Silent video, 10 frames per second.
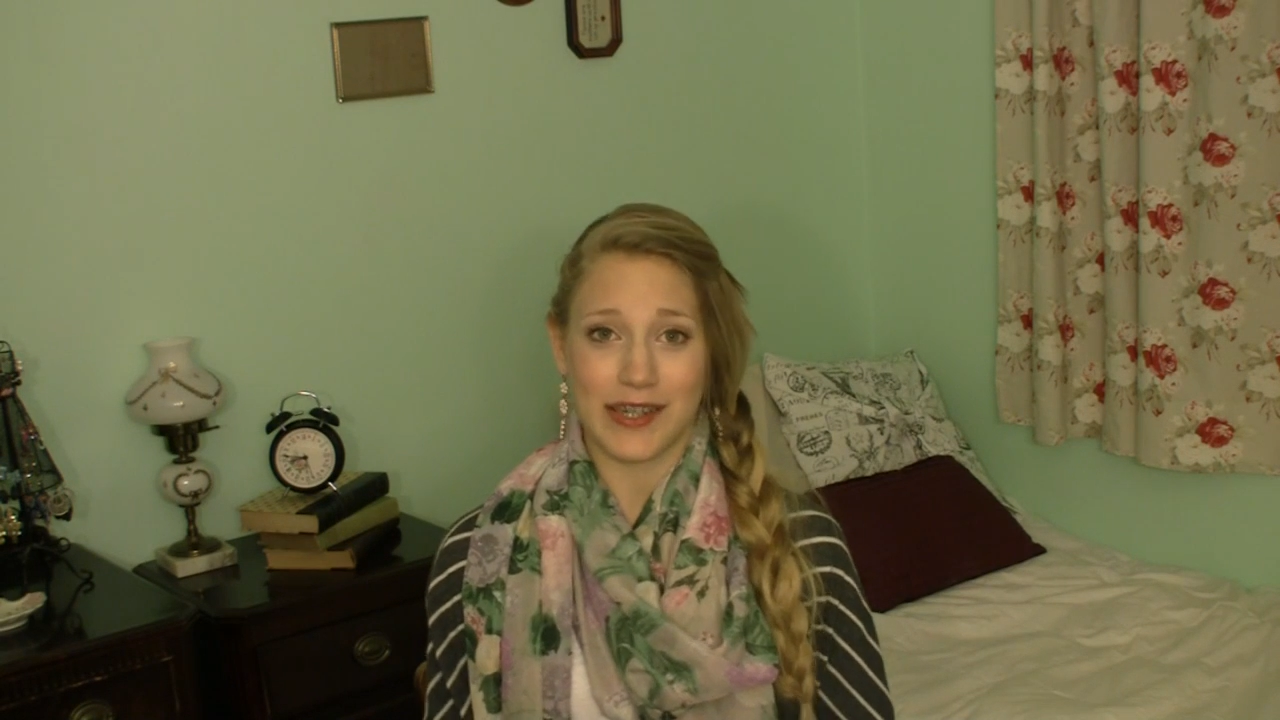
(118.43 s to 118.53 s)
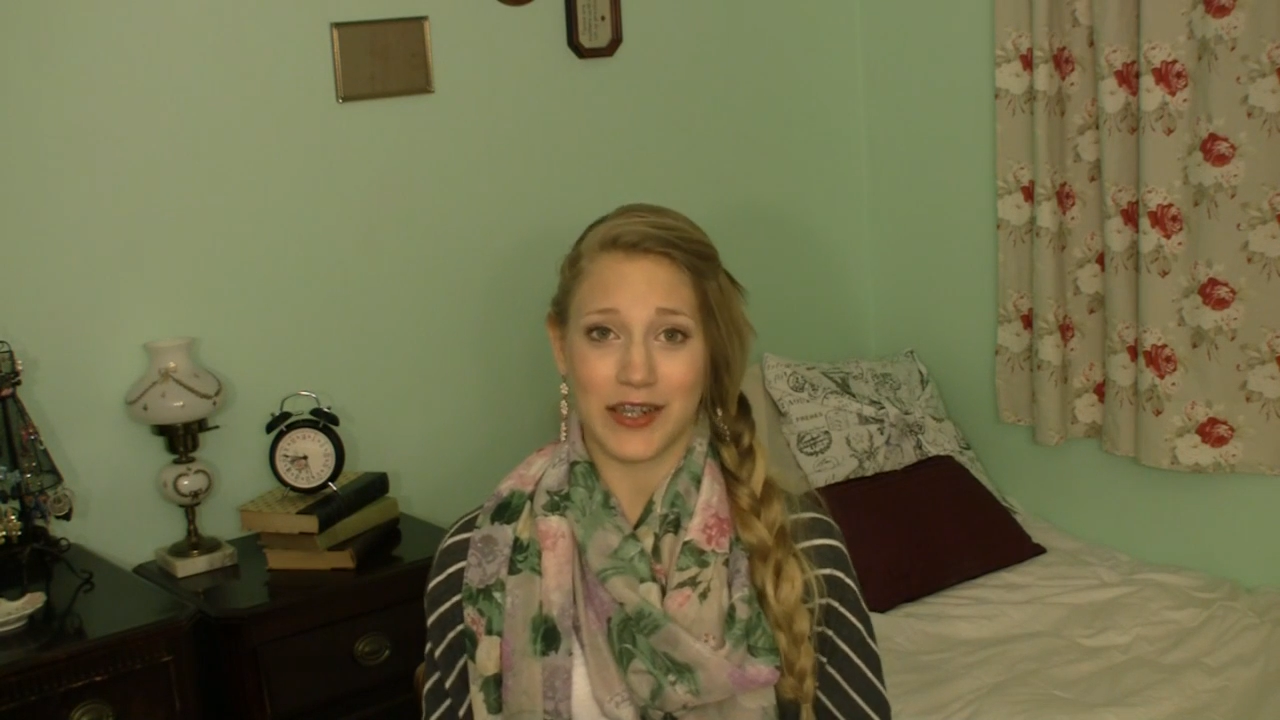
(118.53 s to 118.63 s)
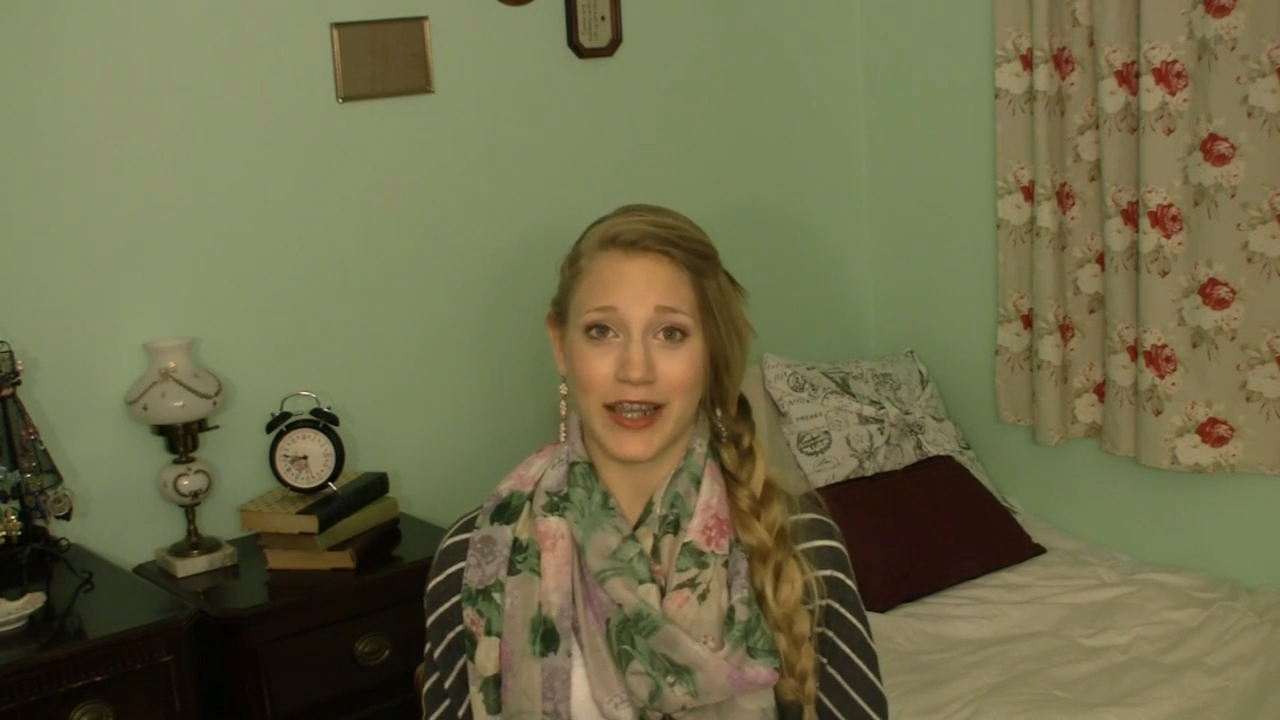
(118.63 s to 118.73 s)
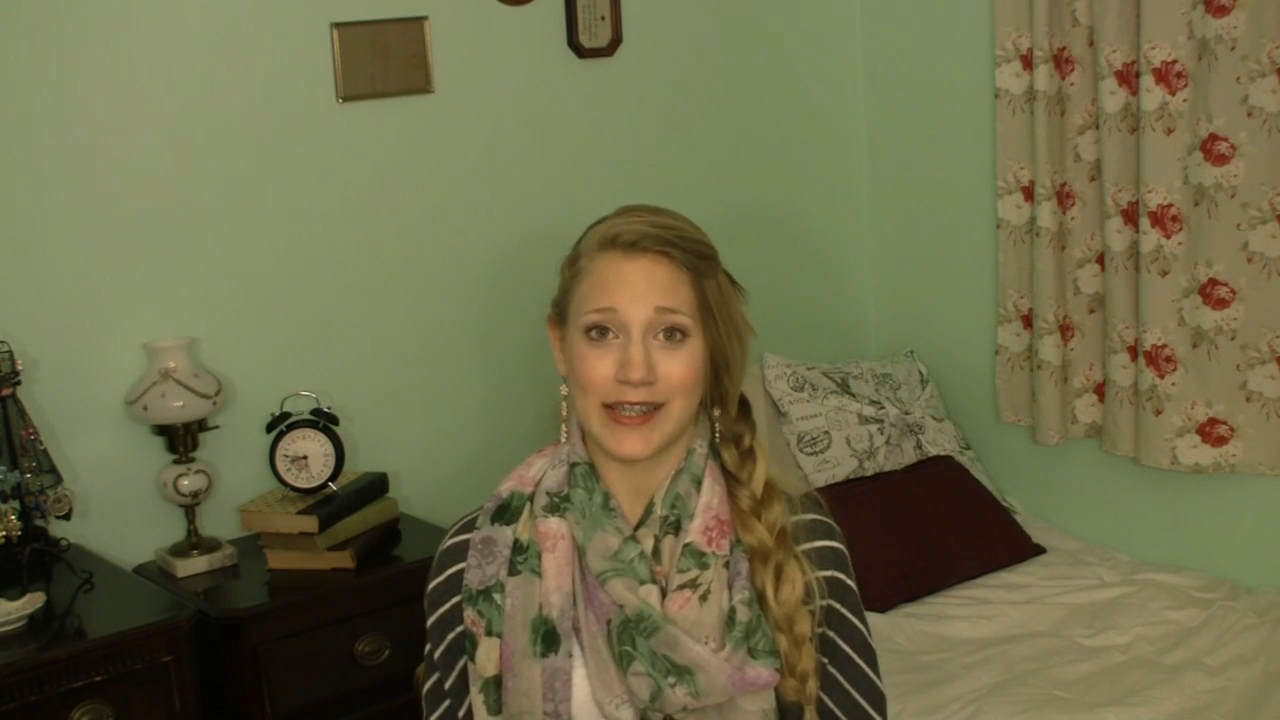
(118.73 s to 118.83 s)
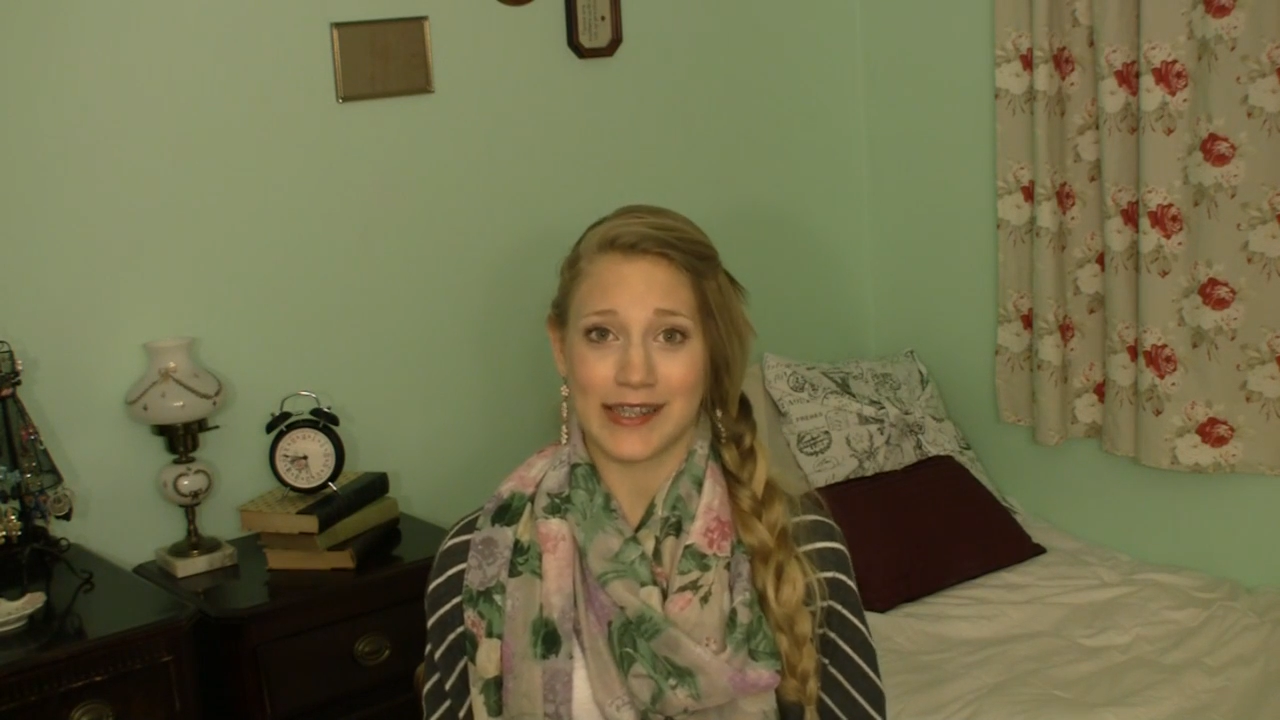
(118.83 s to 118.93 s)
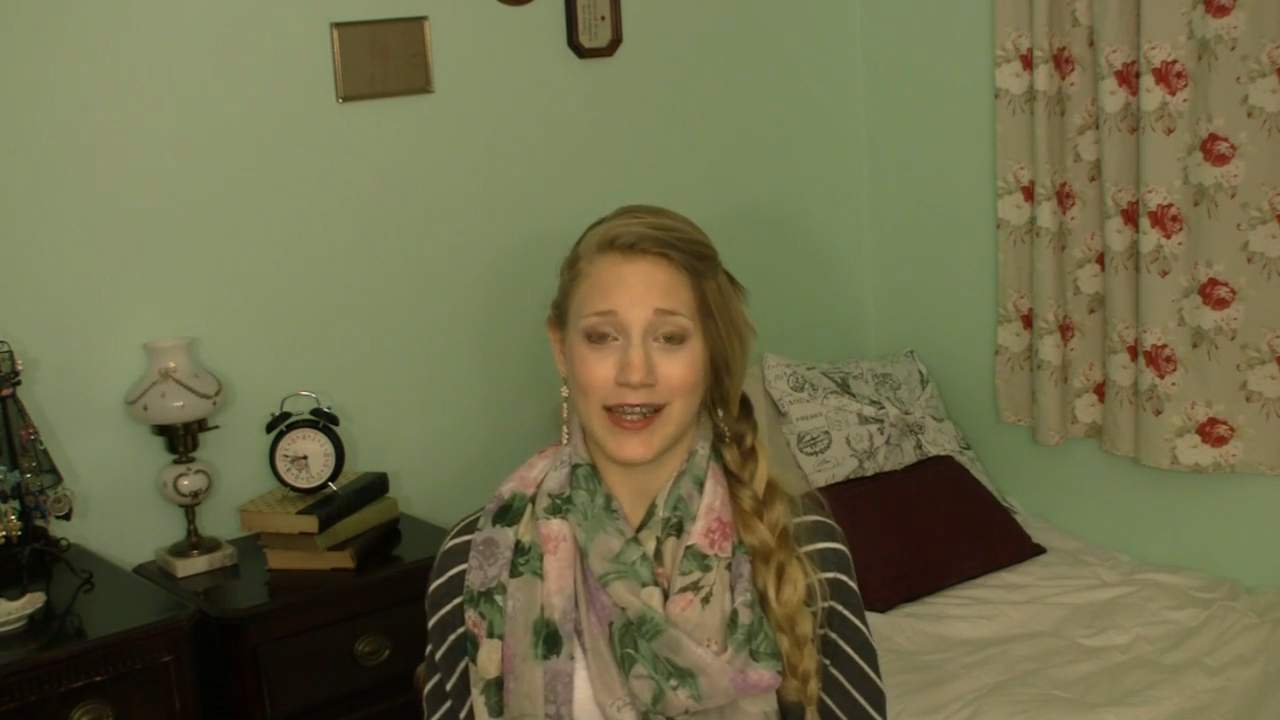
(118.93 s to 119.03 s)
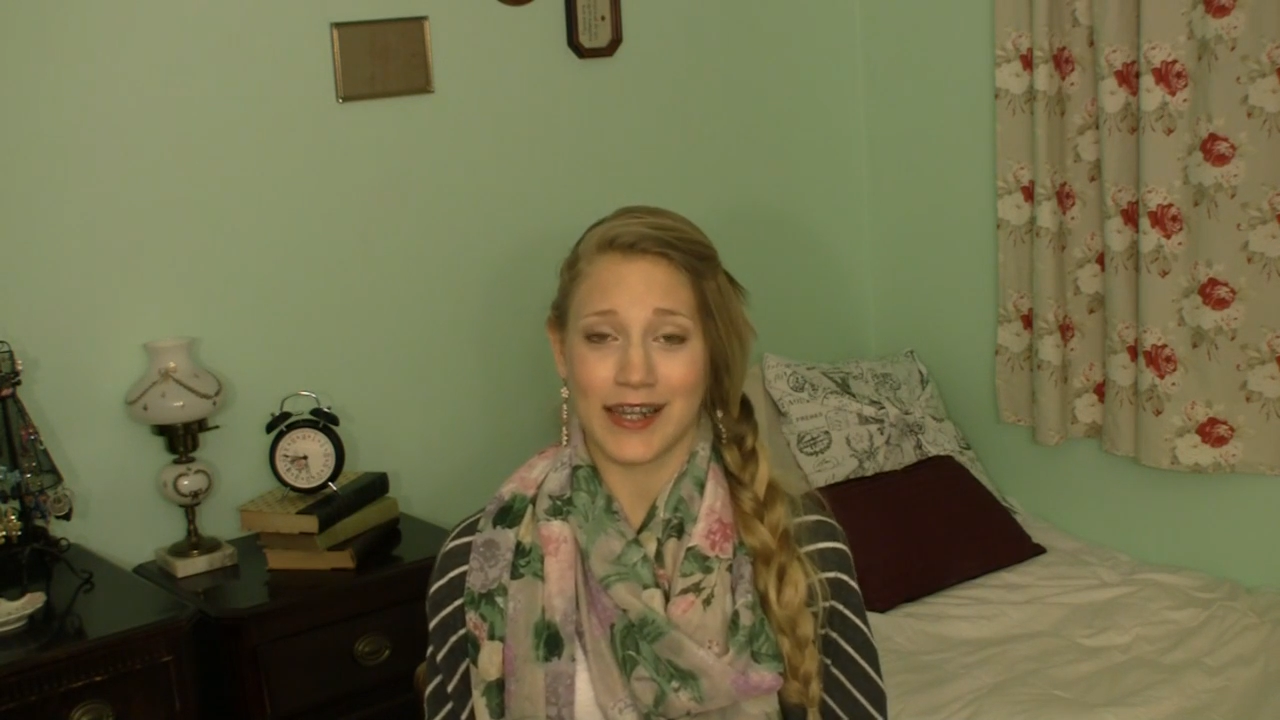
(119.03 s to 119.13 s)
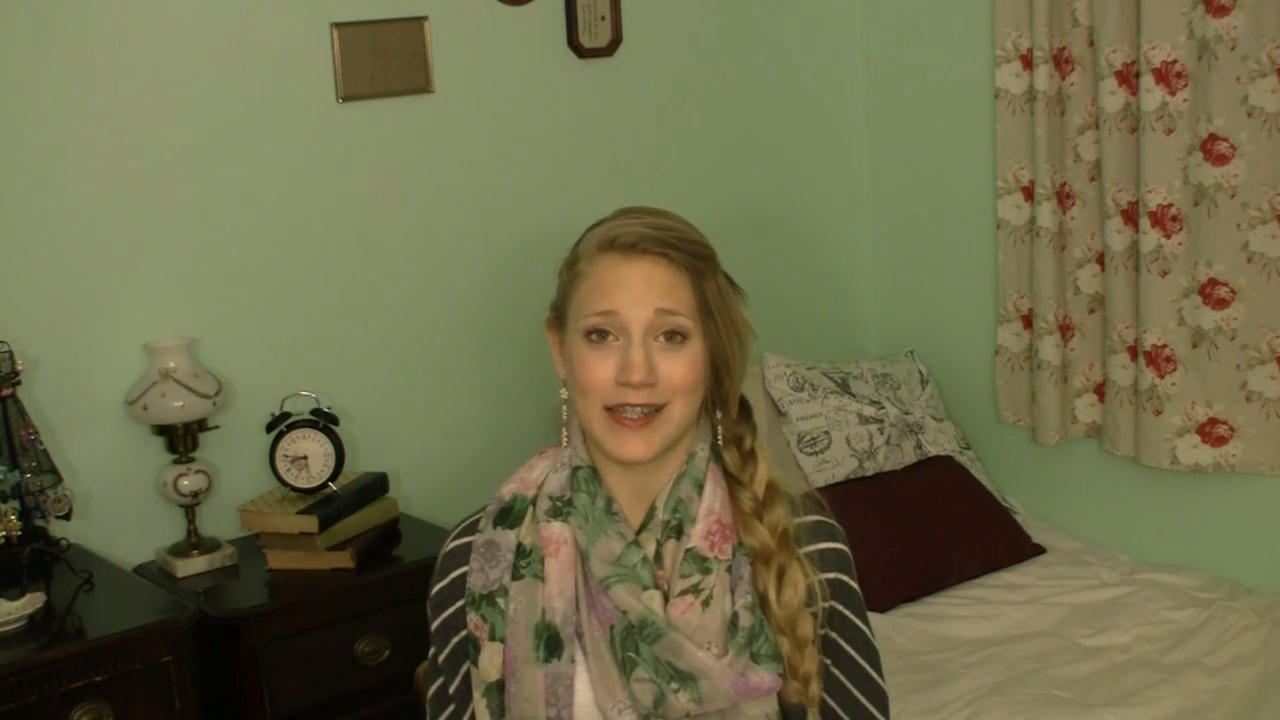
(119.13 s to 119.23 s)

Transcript: are excited